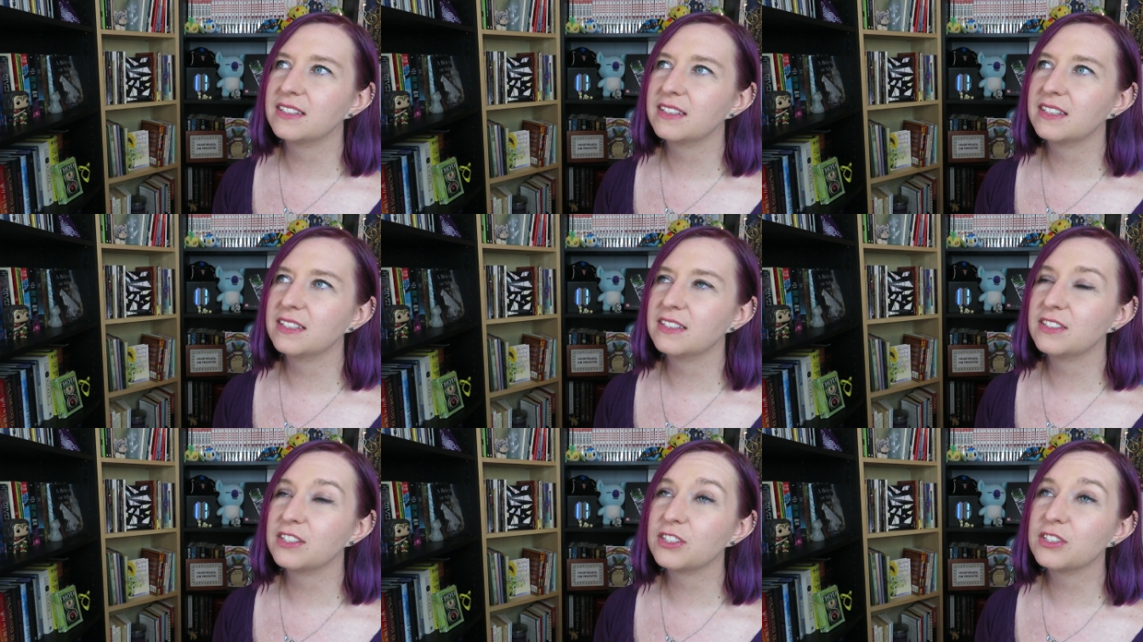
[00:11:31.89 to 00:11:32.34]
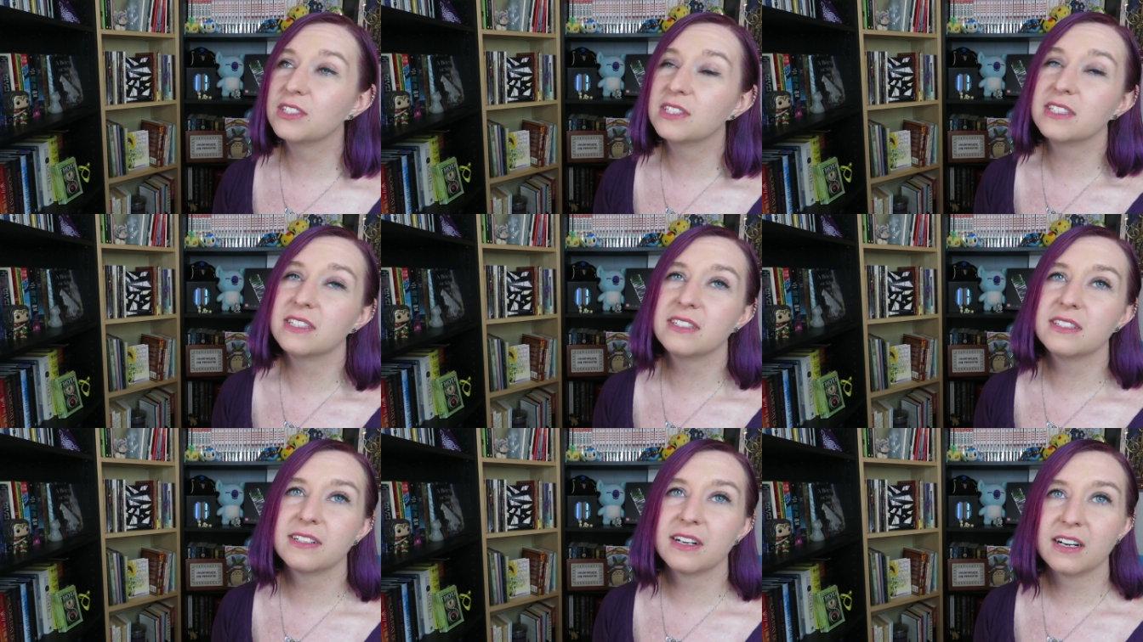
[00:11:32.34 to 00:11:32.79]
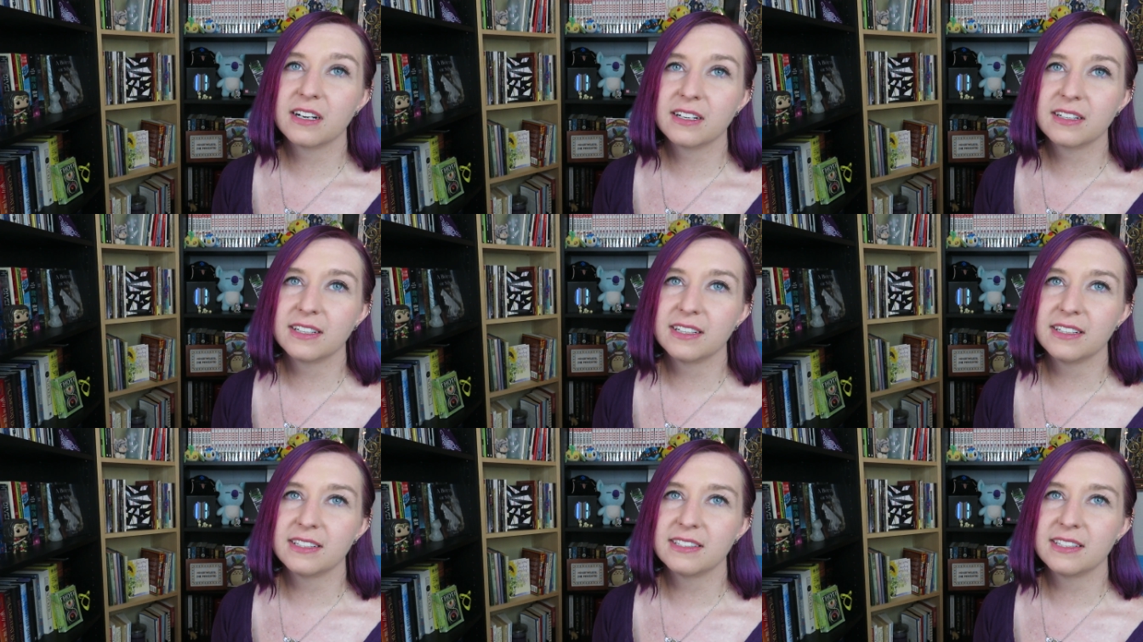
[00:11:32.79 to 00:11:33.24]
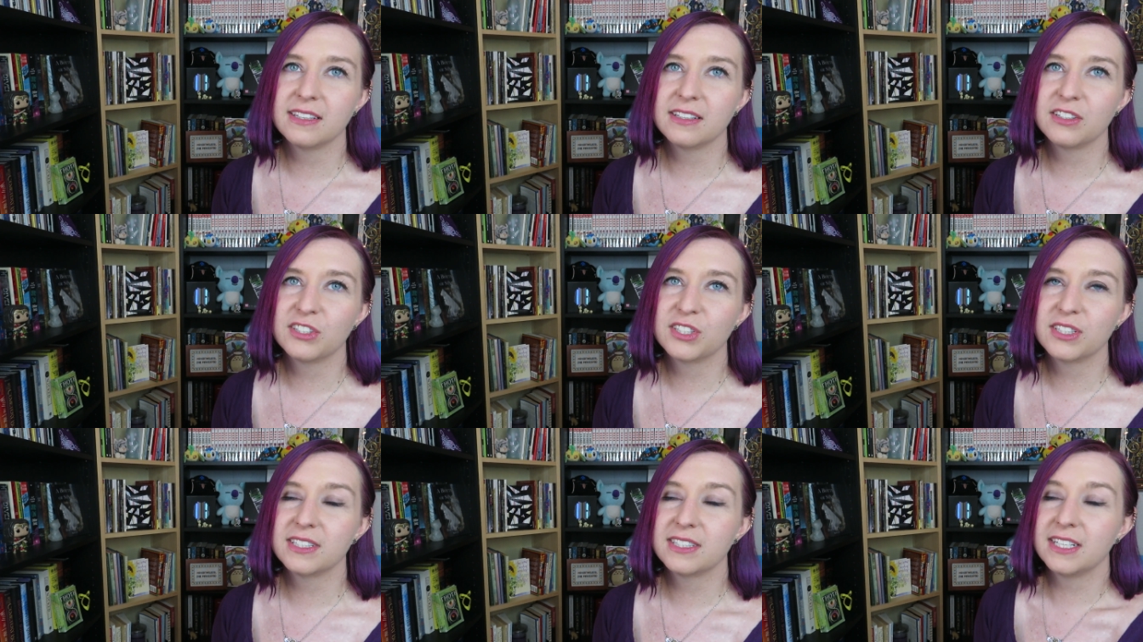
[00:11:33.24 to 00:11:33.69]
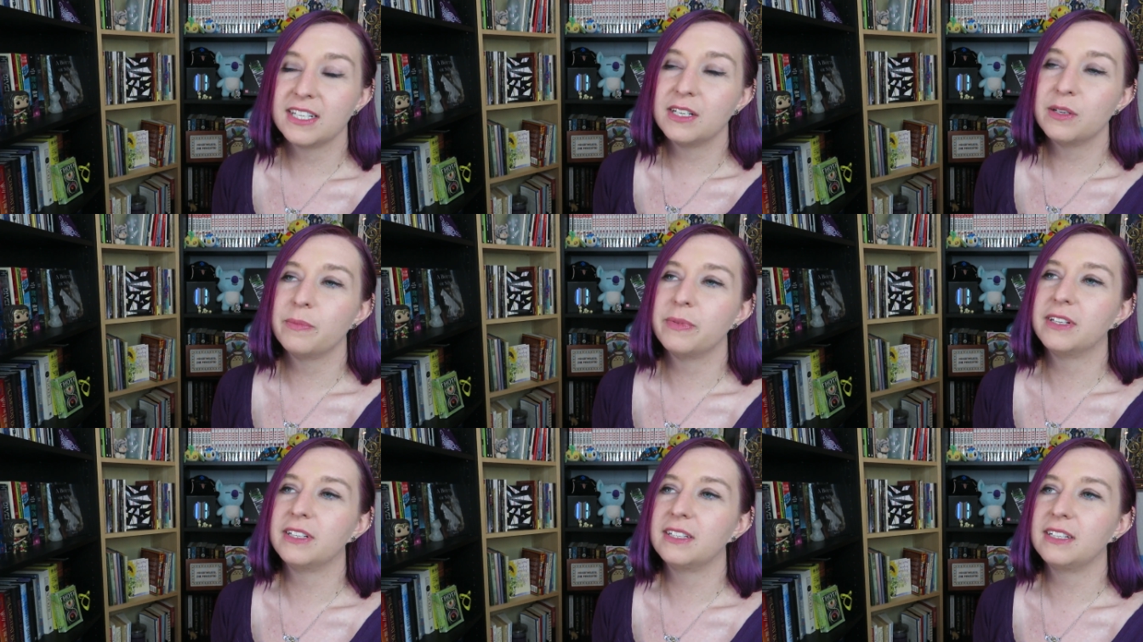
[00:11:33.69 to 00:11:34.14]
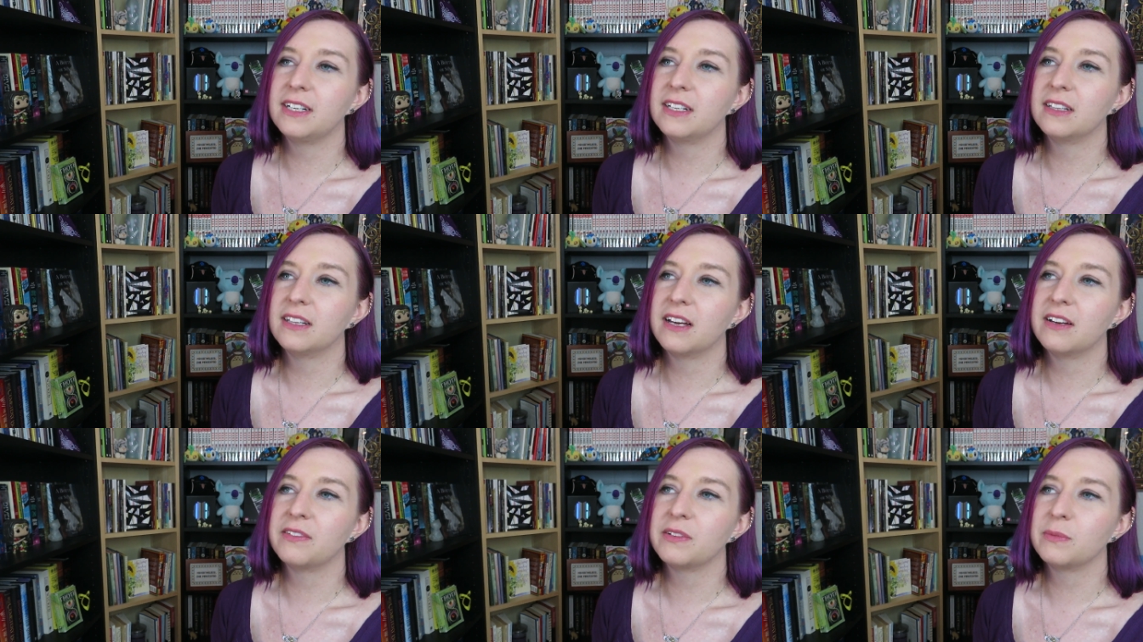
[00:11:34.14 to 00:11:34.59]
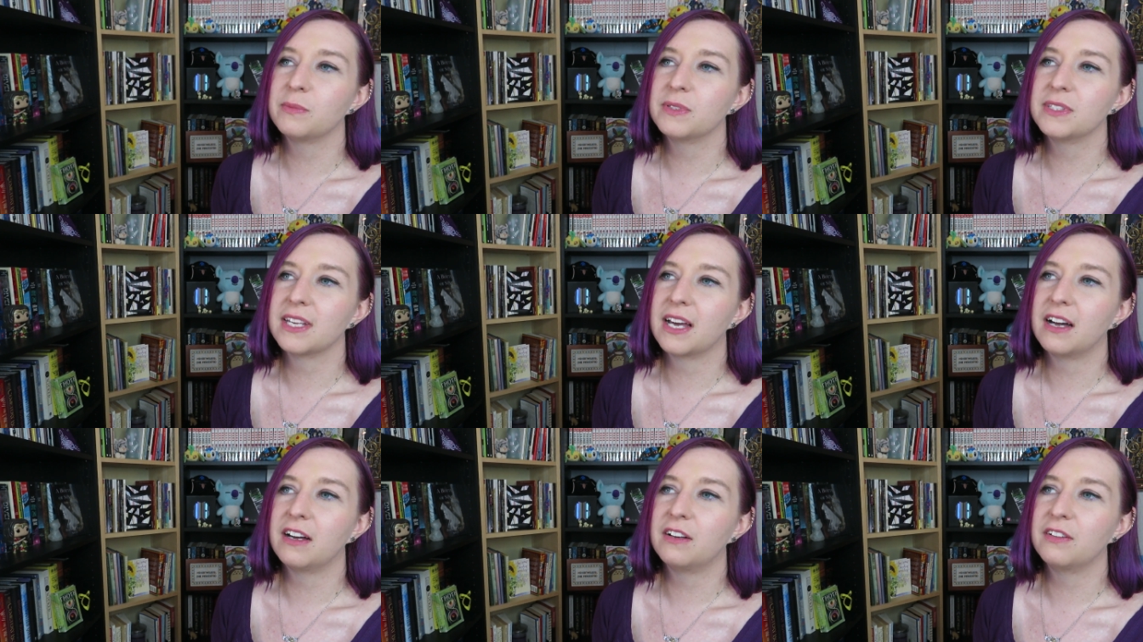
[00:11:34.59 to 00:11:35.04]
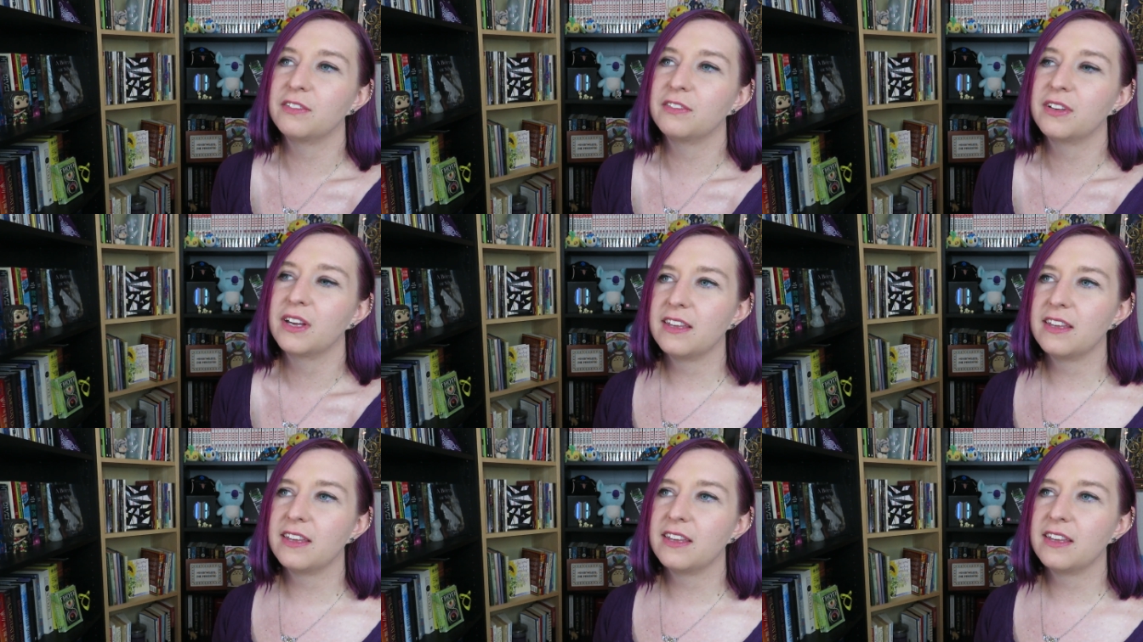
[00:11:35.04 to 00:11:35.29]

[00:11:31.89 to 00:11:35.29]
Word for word: there's this darkness and there's this inability to love himself.